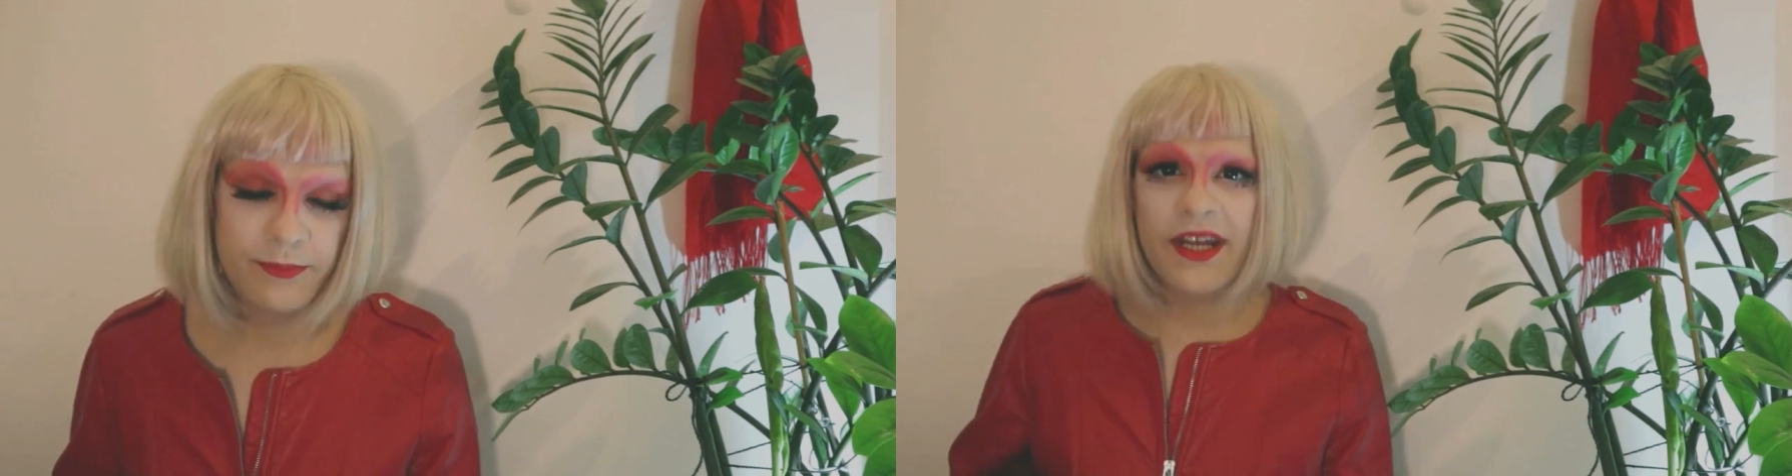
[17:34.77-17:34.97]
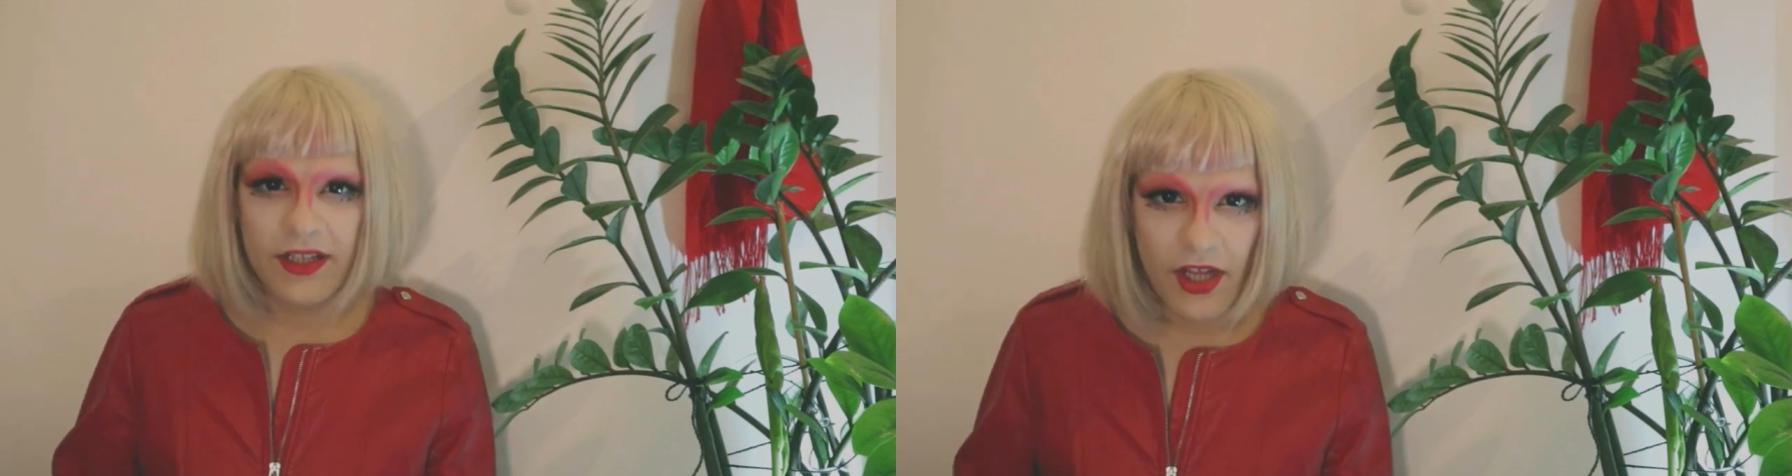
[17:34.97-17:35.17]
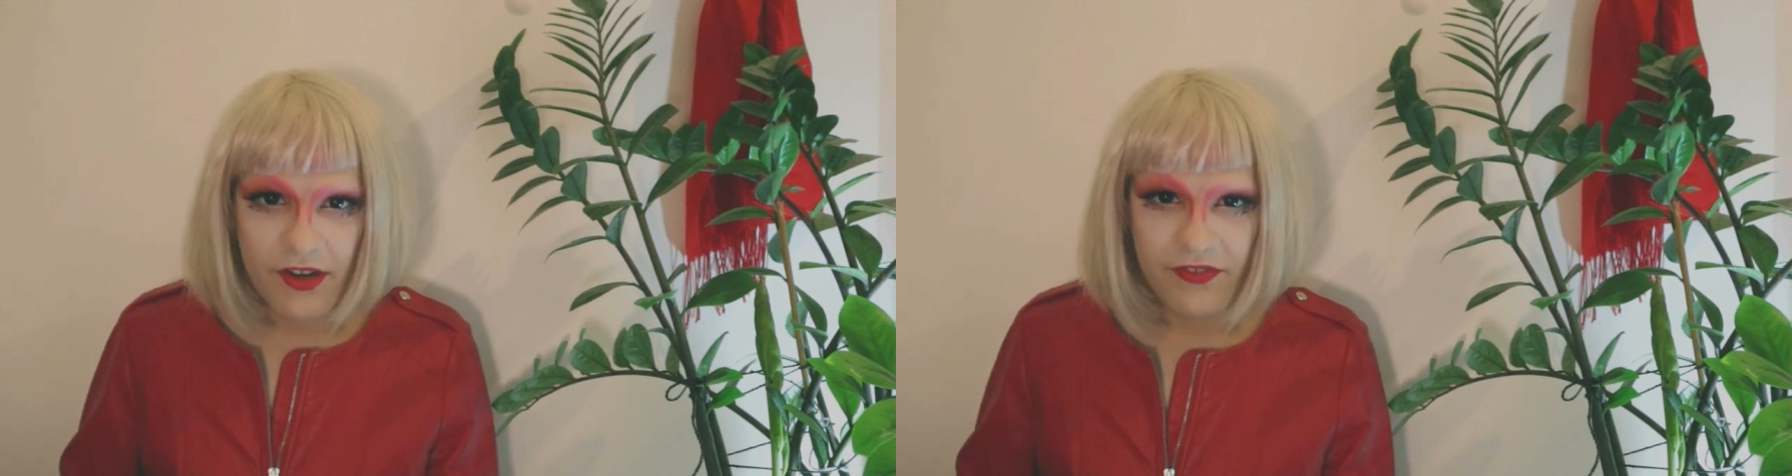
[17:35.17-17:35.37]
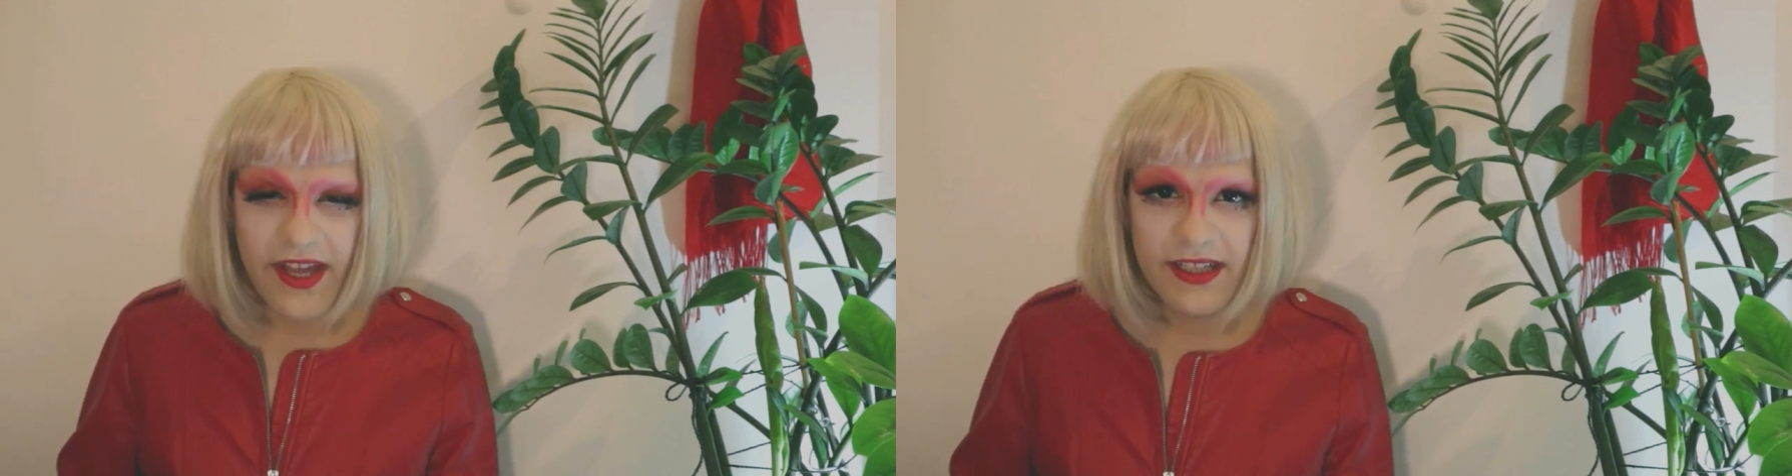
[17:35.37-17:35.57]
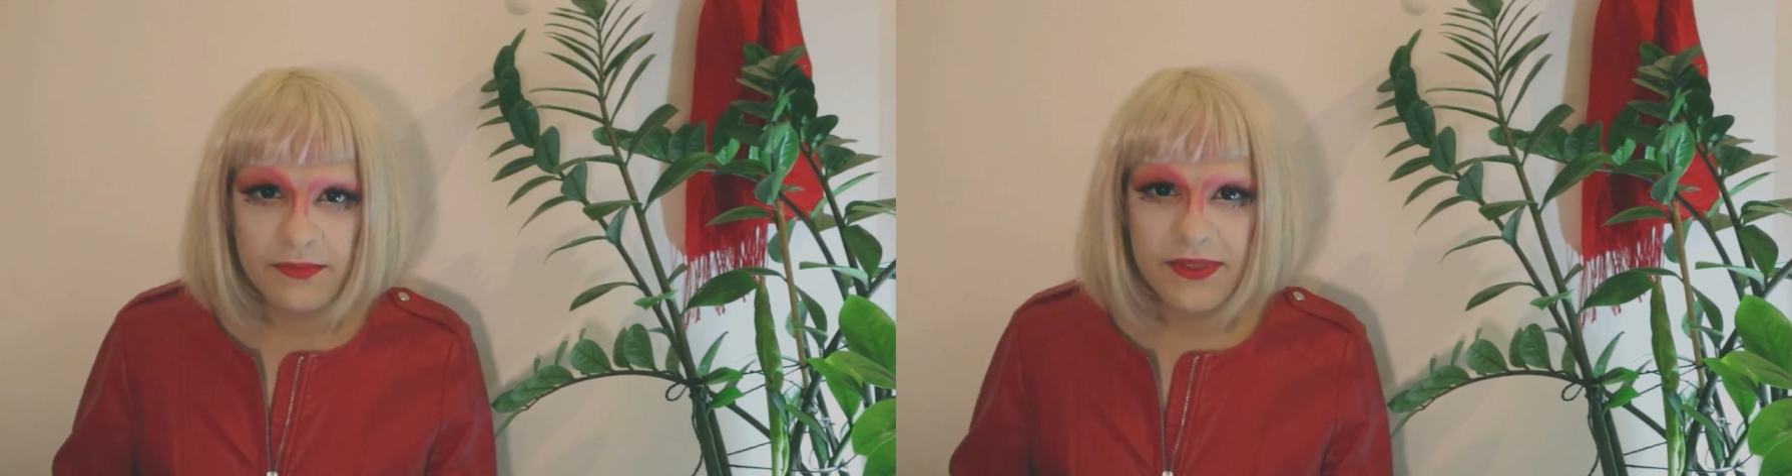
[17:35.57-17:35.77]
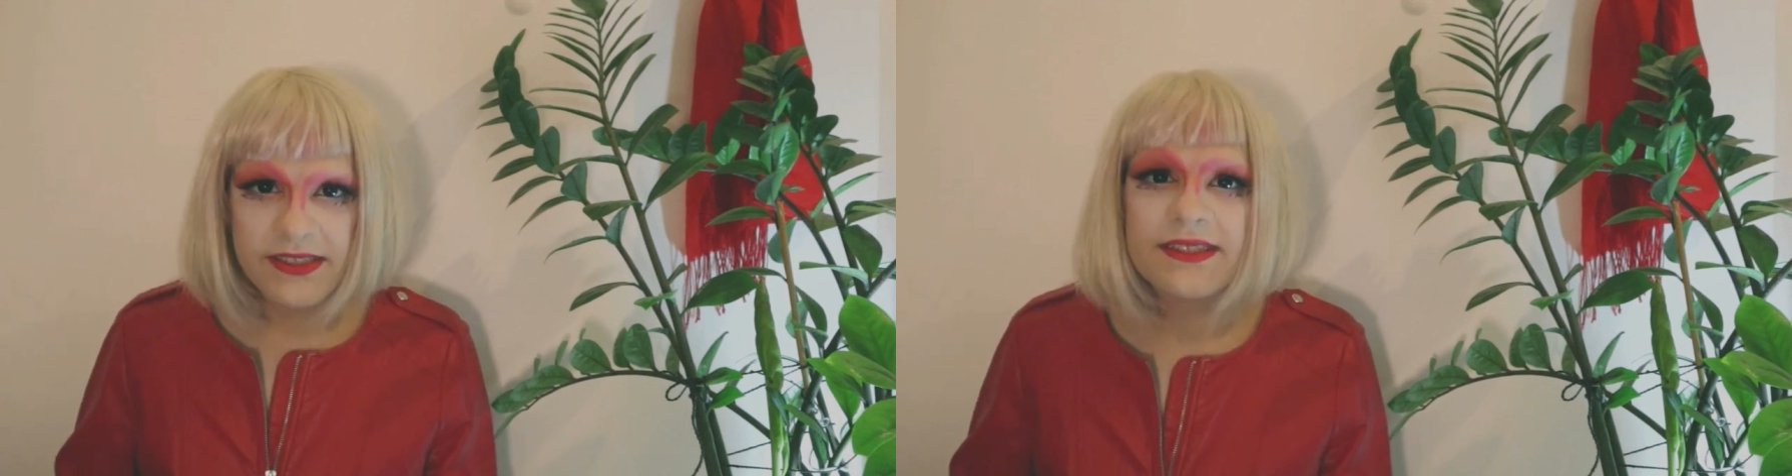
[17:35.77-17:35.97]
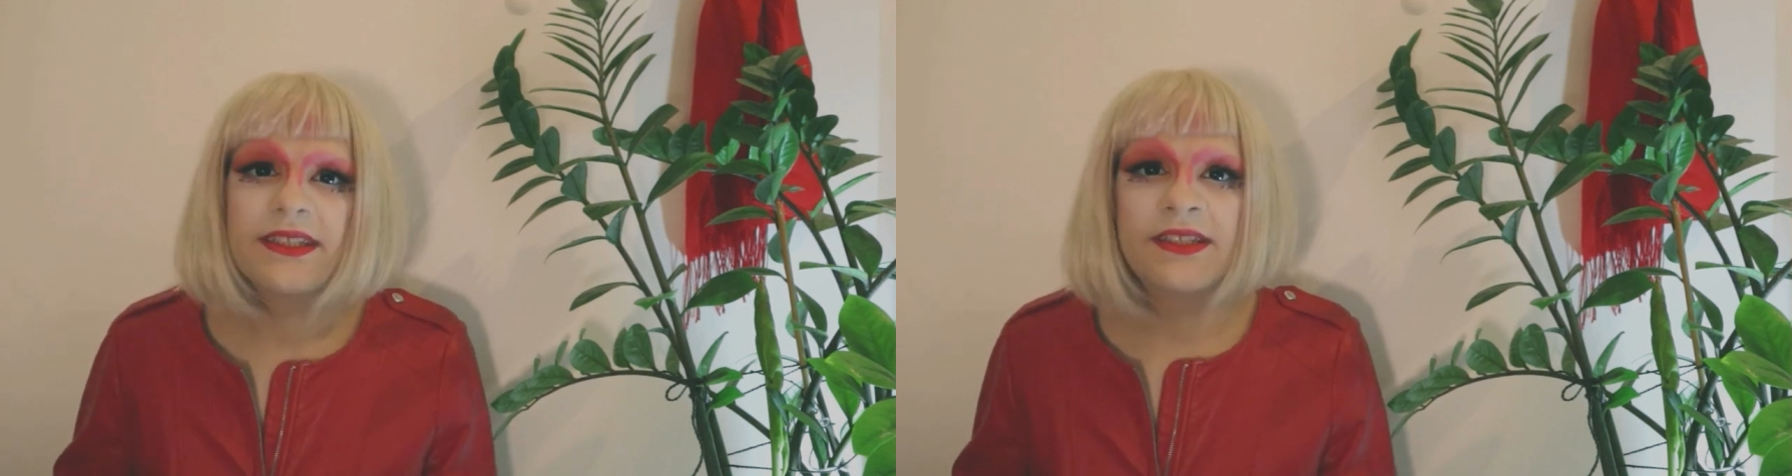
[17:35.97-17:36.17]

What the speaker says: And a lot of elements